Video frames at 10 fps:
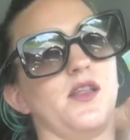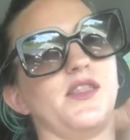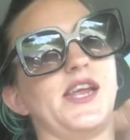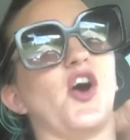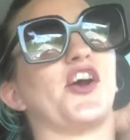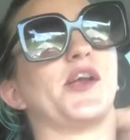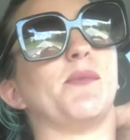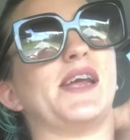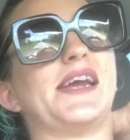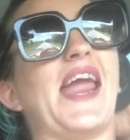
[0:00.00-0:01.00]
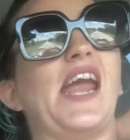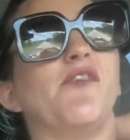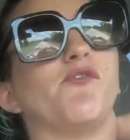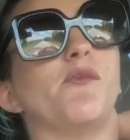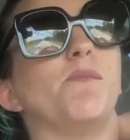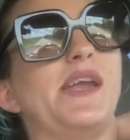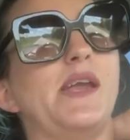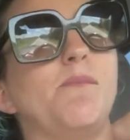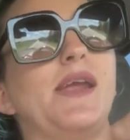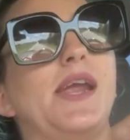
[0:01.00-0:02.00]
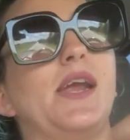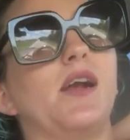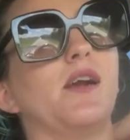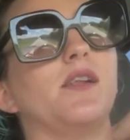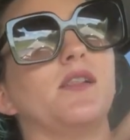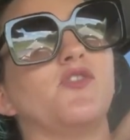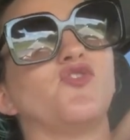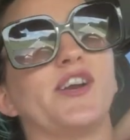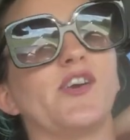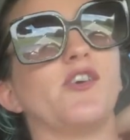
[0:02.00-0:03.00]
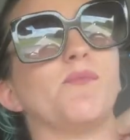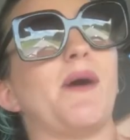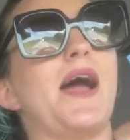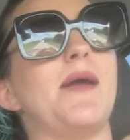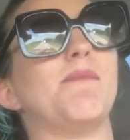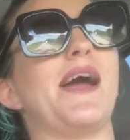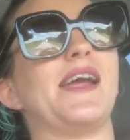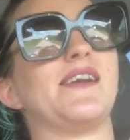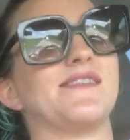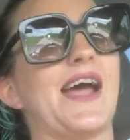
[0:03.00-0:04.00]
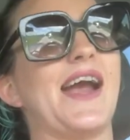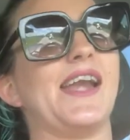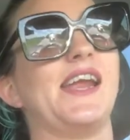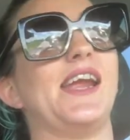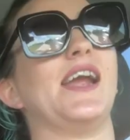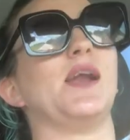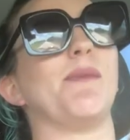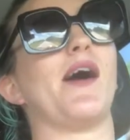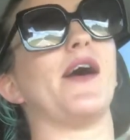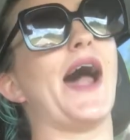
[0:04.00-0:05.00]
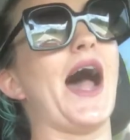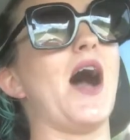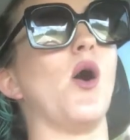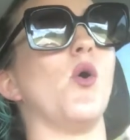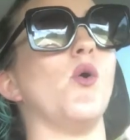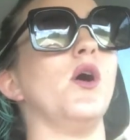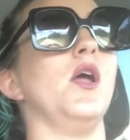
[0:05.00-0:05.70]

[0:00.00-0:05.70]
the argument came from me being triggered by my anxiety and about how